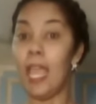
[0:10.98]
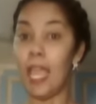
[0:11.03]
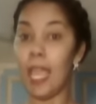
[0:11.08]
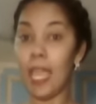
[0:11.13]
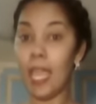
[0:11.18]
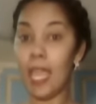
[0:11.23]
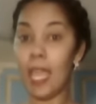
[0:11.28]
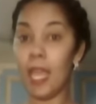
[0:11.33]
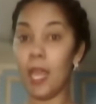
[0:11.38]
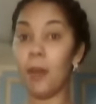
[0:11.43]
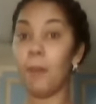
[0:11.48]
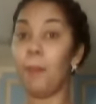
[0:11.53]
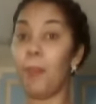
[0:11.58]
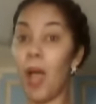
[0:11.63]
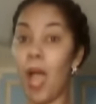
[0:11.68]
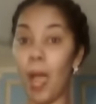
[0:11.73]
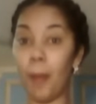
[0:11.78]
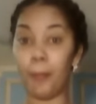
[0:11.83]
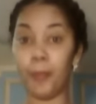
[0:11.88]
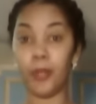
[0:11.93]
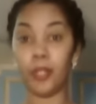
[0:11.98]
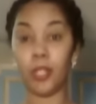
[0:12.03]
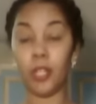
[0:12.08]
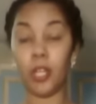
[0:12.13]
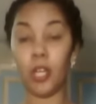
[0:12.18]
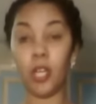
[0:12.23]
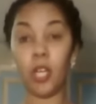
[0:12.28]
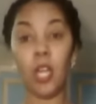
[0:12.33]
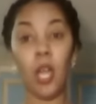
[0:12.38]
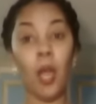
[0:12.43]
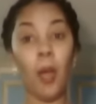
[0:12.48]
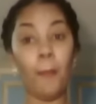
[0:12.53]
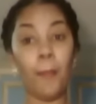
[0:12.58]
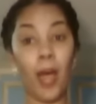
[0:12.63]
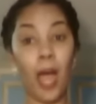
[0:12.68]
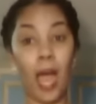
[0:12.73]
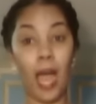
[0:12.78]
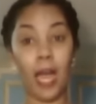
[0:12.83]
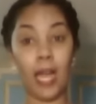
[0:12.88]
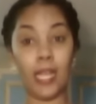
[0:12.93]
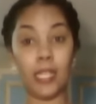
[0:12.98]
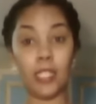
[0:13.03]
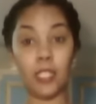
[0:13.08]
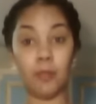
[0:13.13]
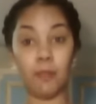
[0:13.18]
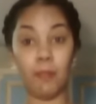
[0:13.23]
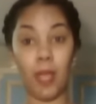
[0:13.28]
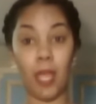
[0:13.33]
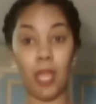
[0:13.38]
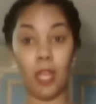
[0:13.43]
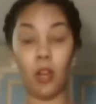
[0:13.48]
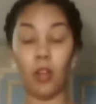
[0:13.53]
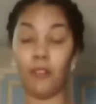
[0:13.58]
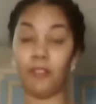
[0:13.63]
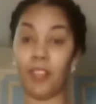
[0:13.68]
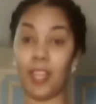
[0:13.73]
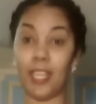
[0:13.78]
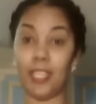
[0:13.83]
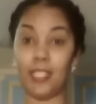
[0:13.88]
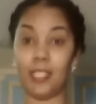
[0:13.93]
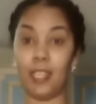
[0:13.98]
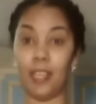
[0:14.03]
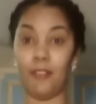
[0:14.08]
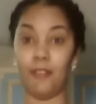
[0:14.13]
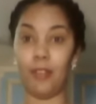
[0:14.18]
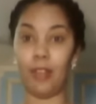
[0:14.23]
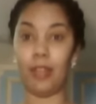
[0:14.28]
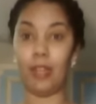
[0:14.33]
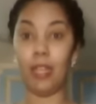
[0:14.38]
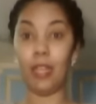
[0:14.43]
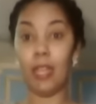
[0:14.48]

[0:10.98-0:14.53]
and popular pies made on Thanksgiving,